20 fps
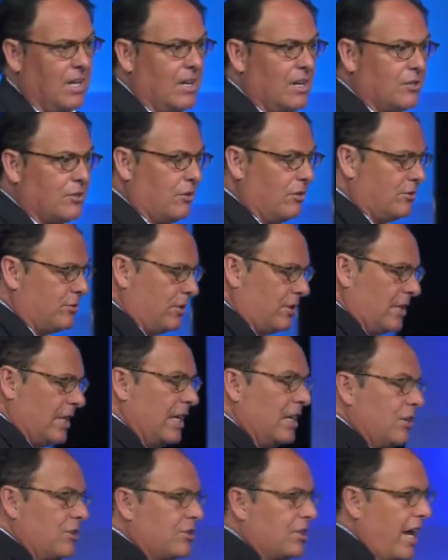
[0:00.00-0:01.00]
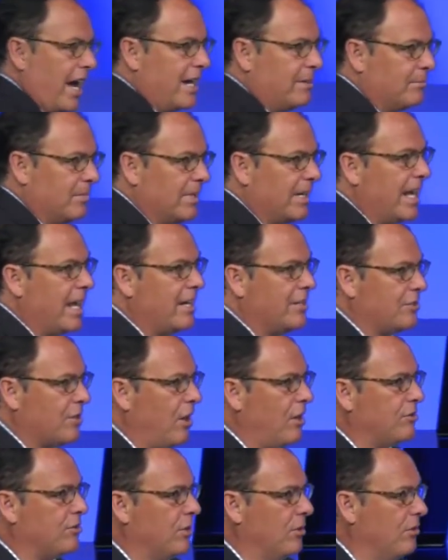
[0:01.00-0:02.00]
So it's an excitement, and it's
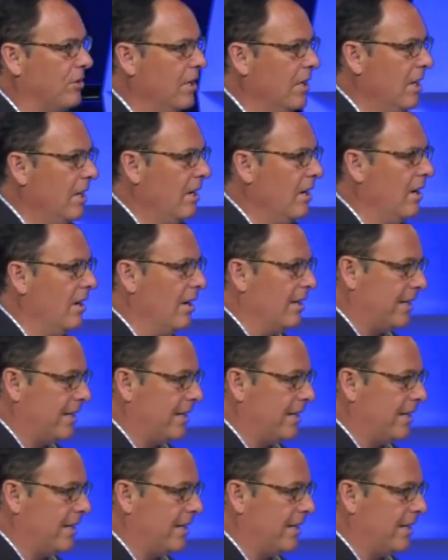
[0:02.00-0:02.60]
also uh,